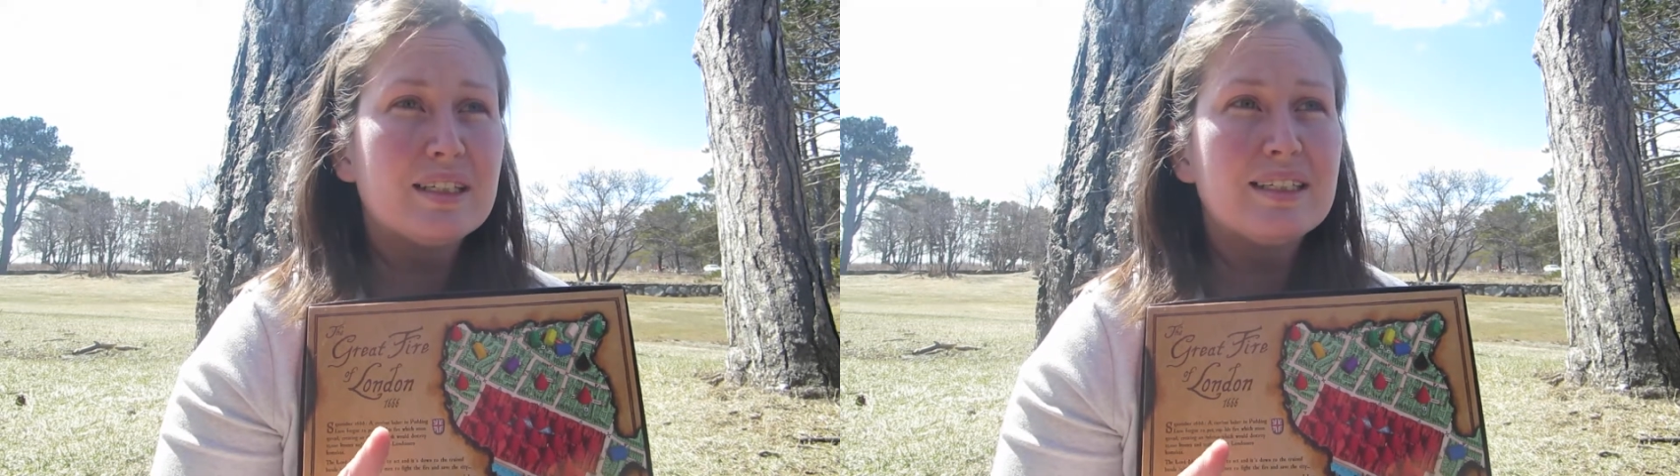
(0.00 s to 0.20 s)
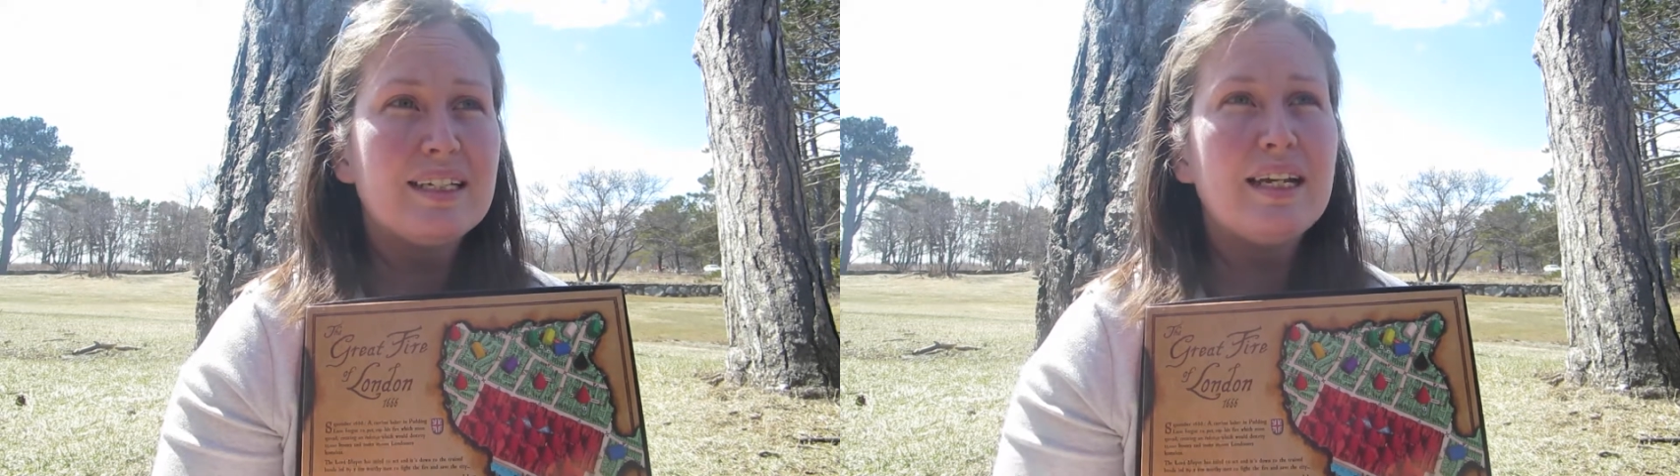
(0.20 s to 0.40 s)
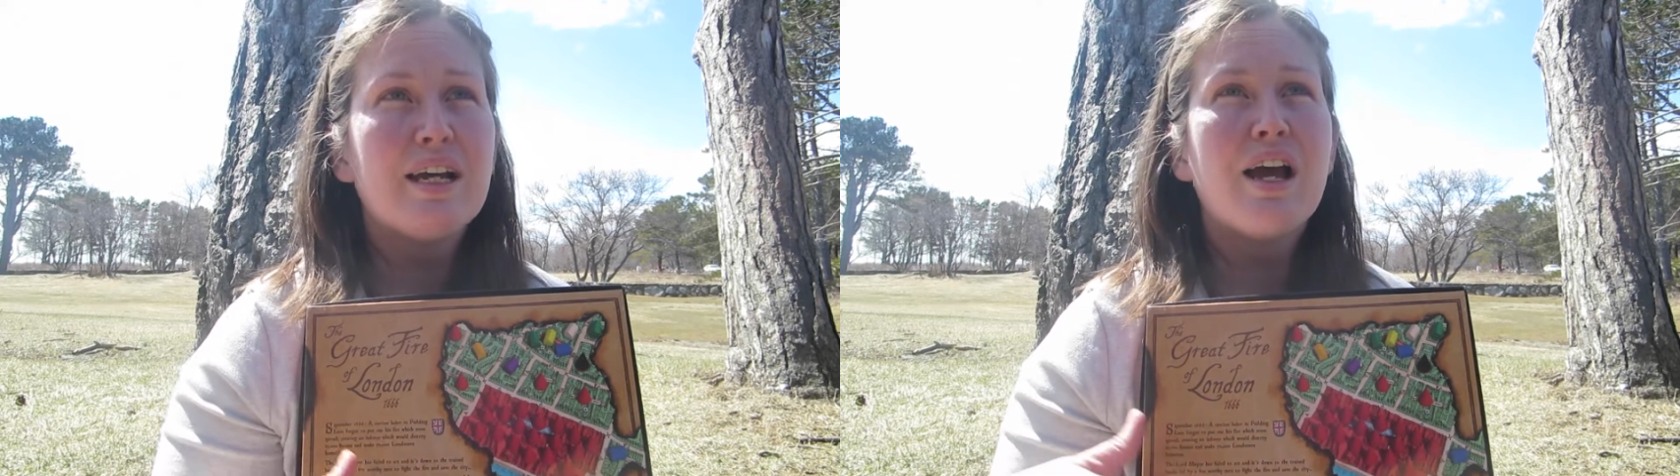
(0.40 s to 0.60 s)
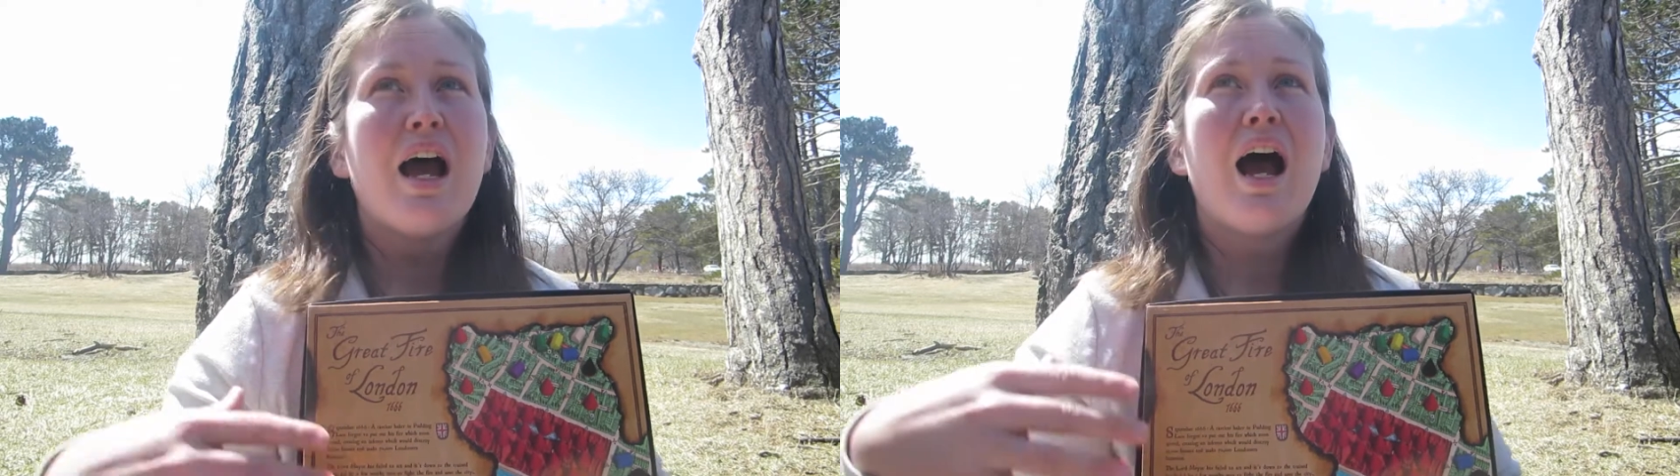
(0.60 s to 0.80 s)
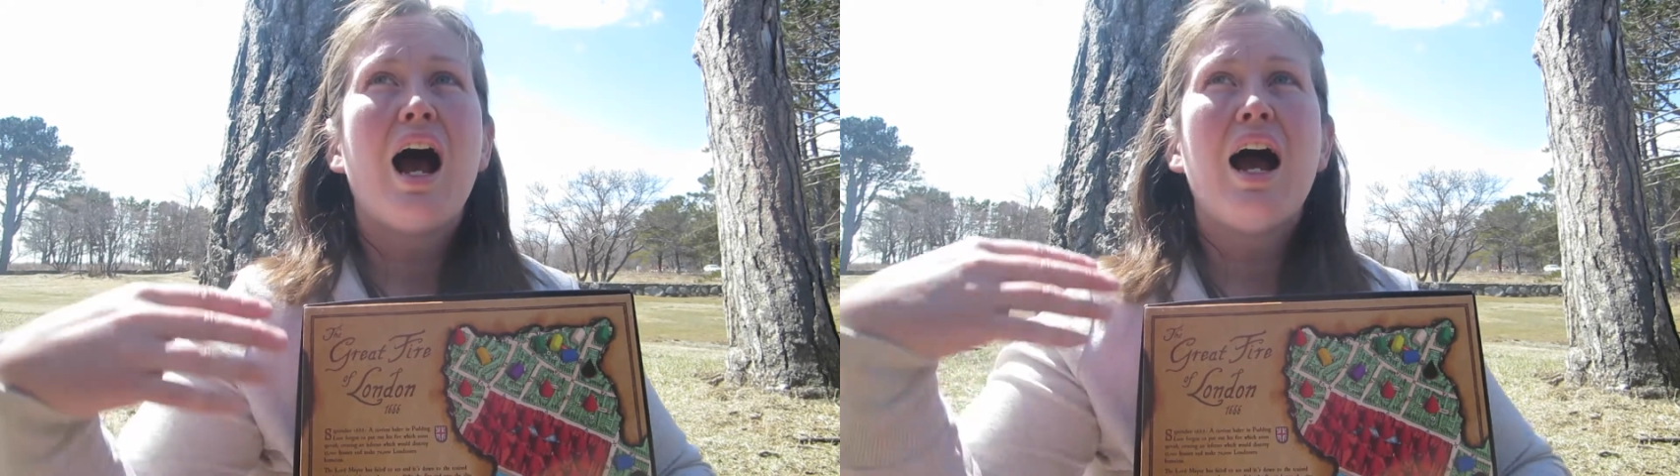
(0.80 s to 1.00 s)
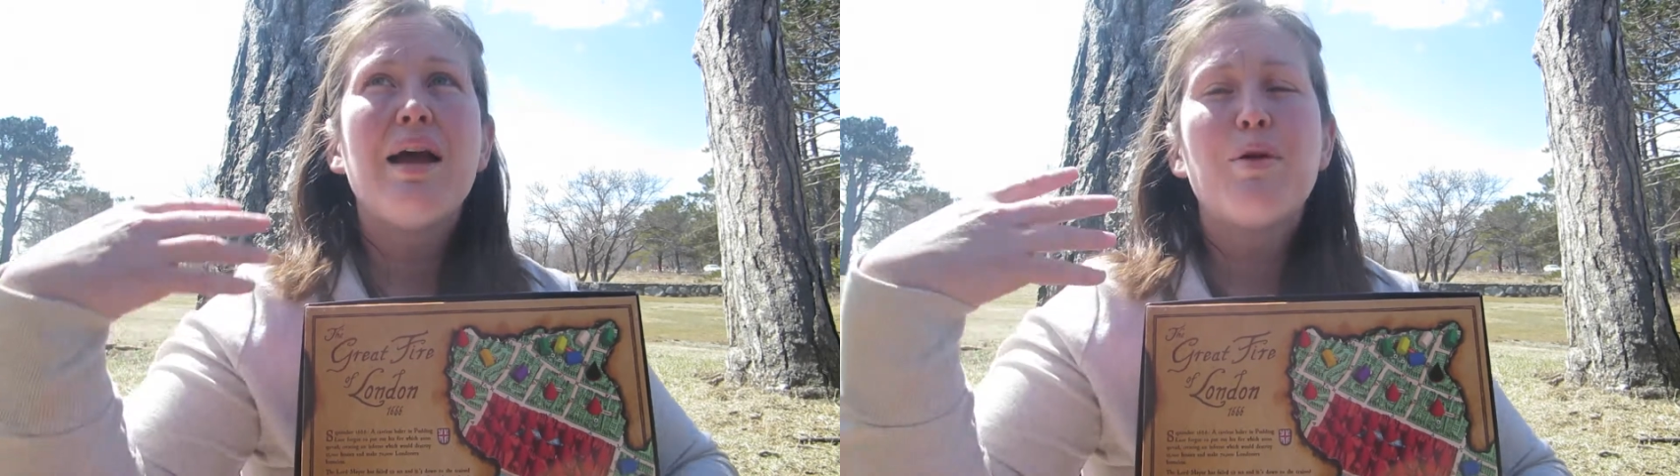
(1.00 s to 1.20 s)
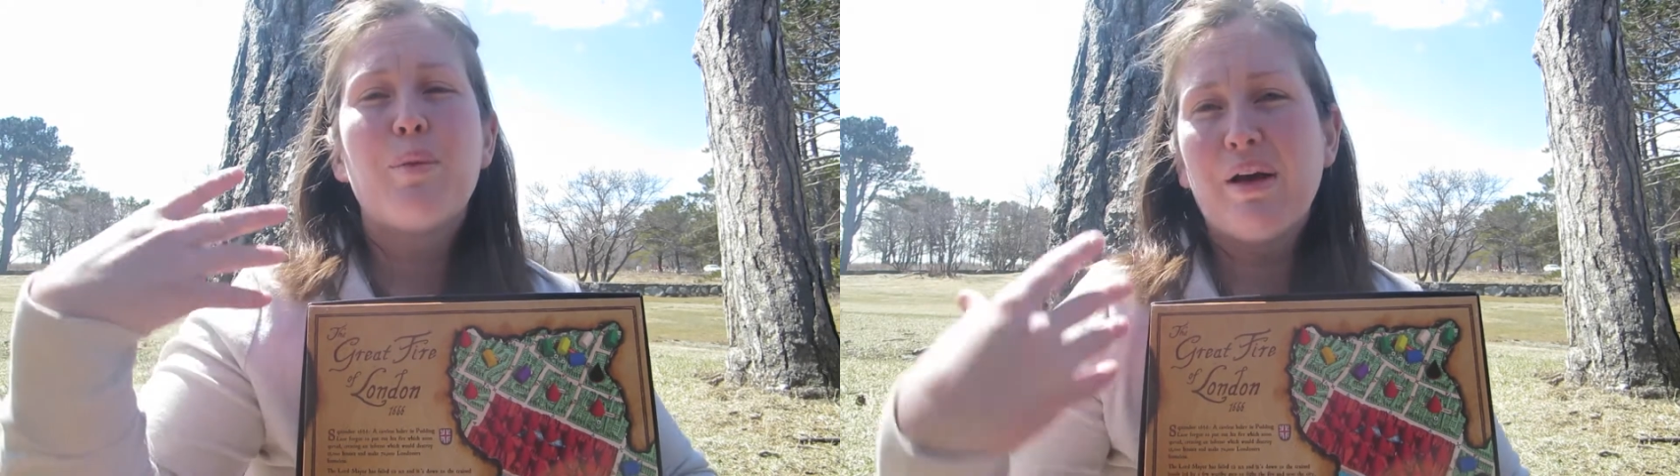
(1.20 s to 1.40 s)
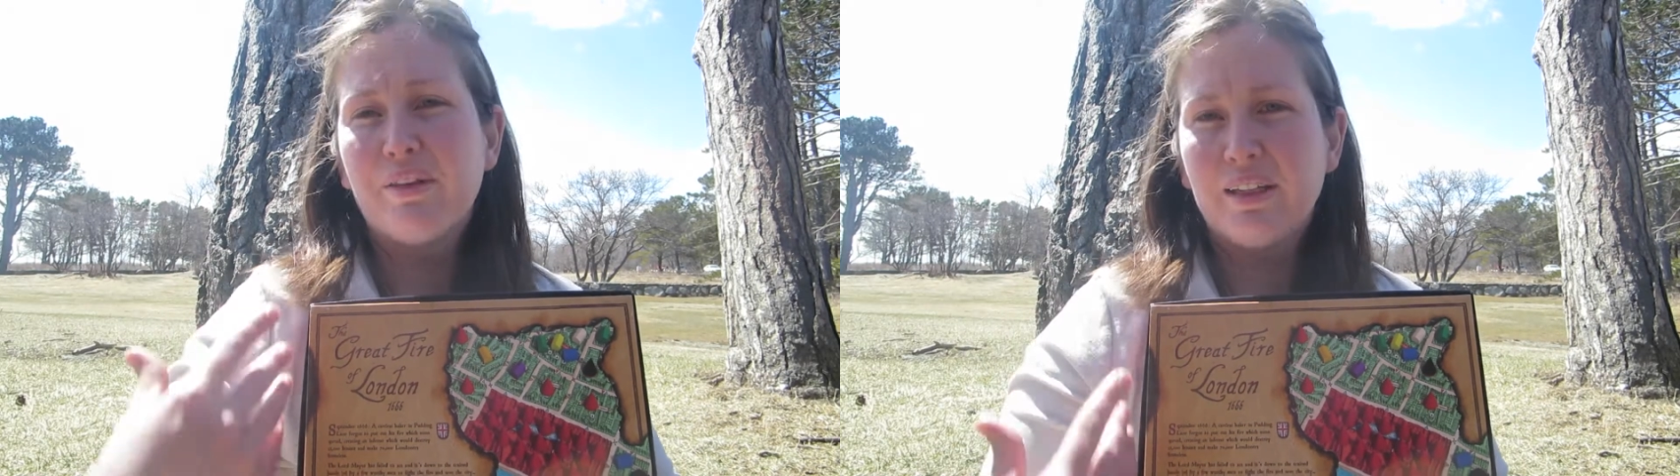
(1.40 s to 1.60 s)
Because see, I'm a
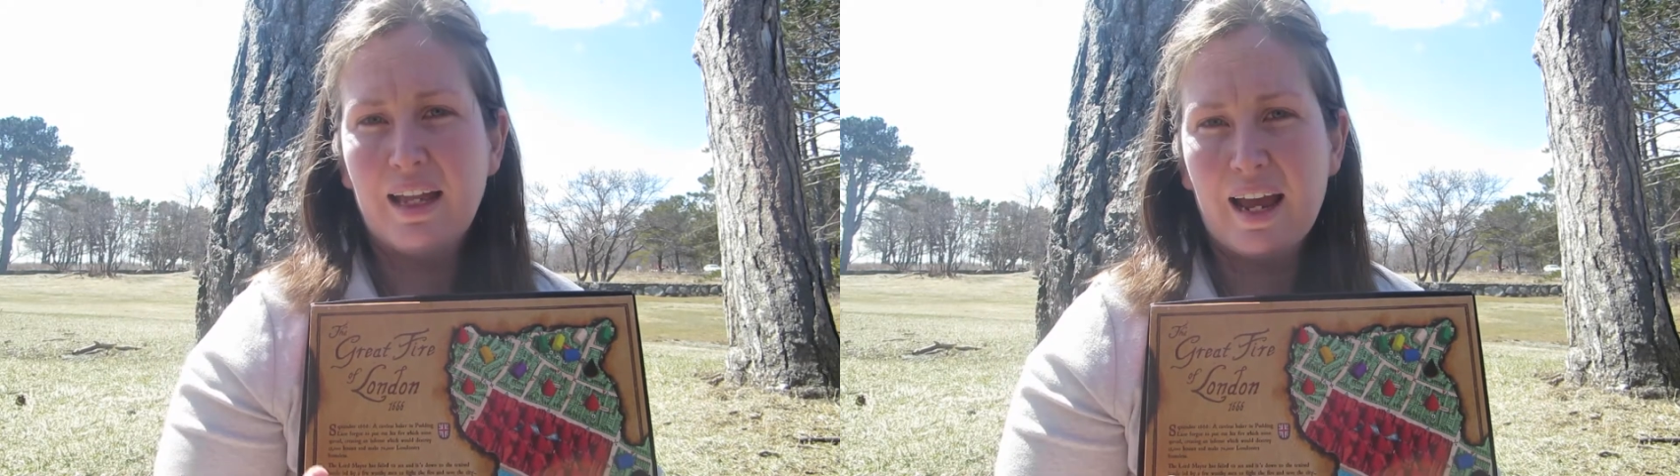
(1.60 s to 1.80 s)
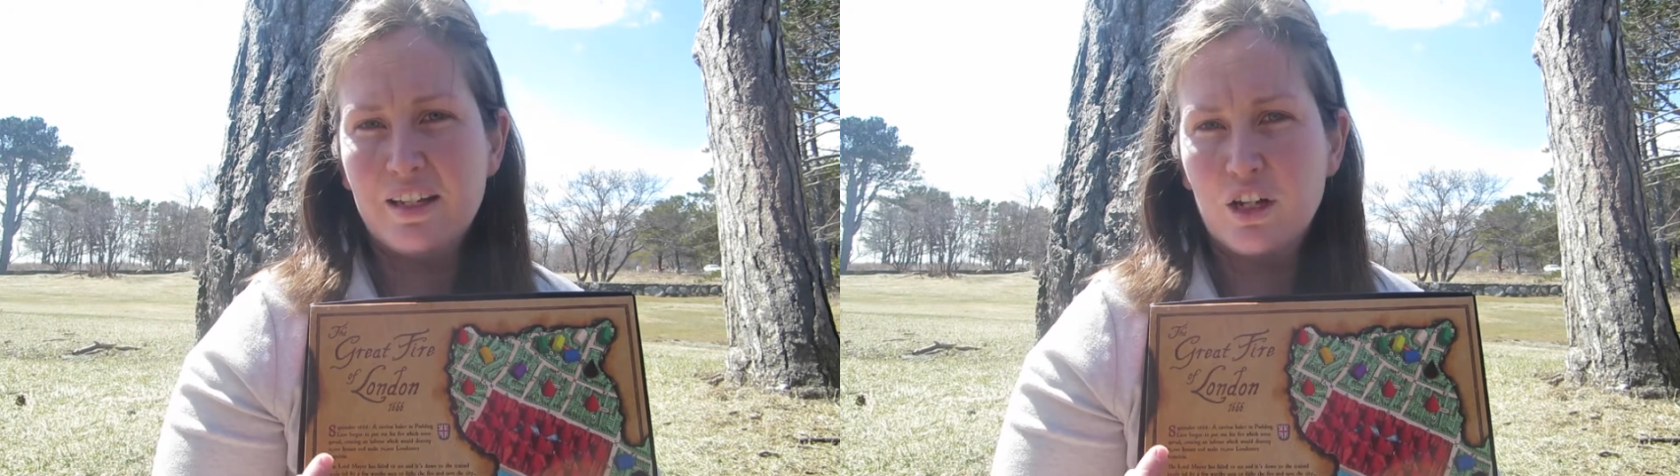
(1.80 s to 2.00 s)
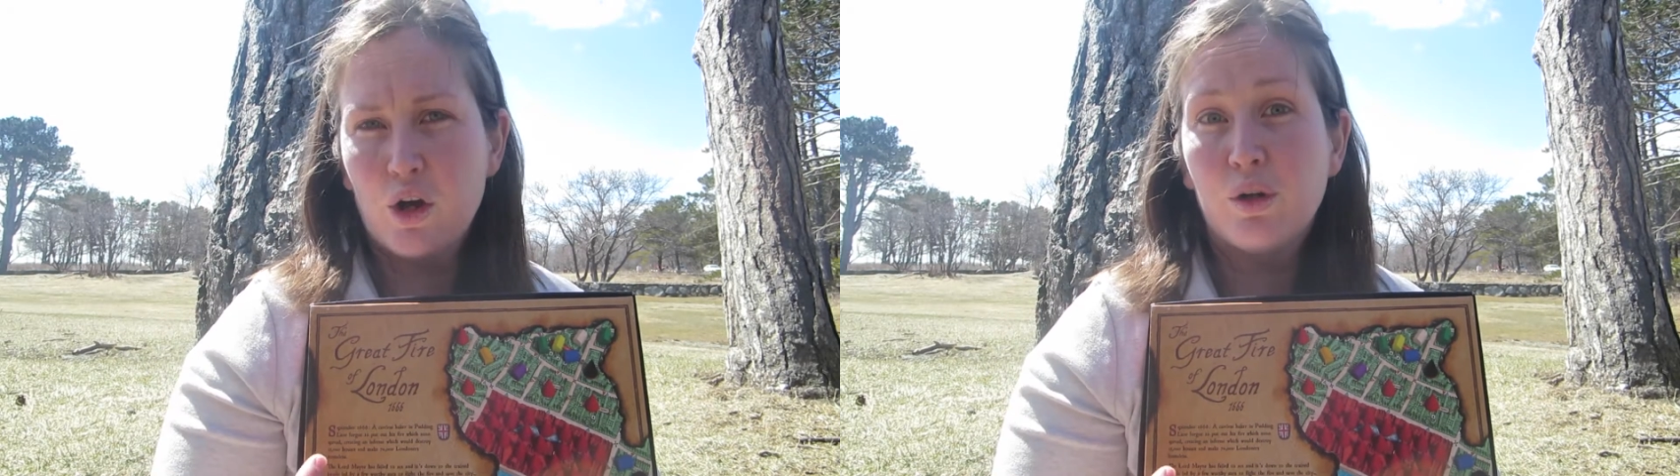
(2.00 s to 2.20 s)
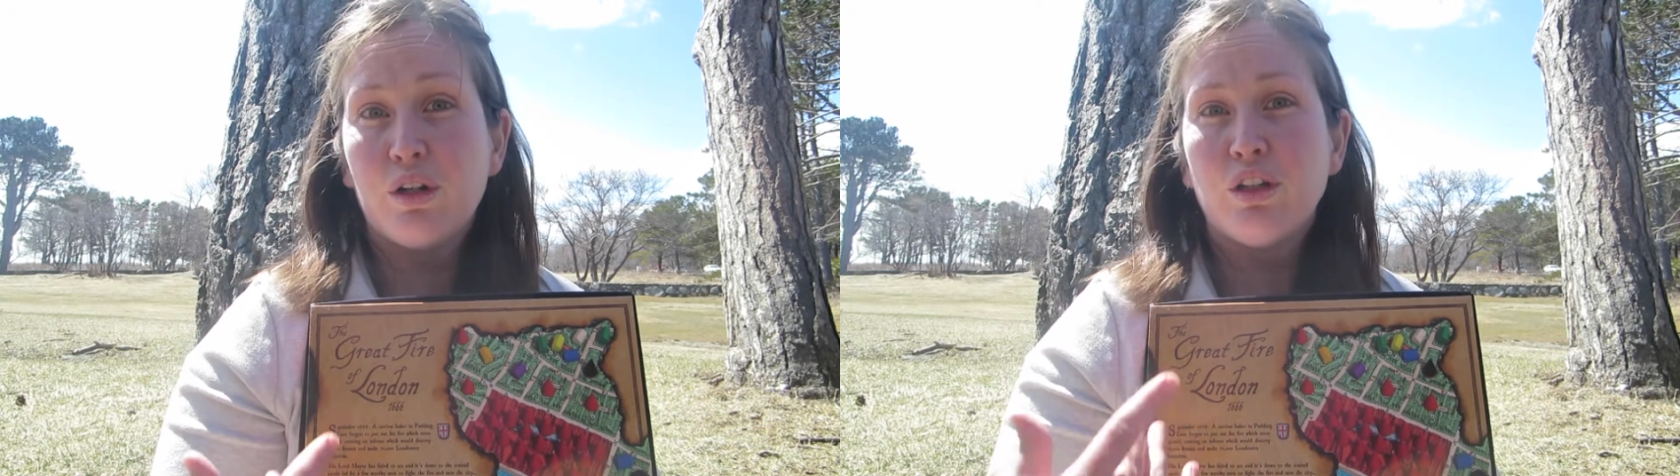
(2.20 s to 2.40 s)
wealthy landowner,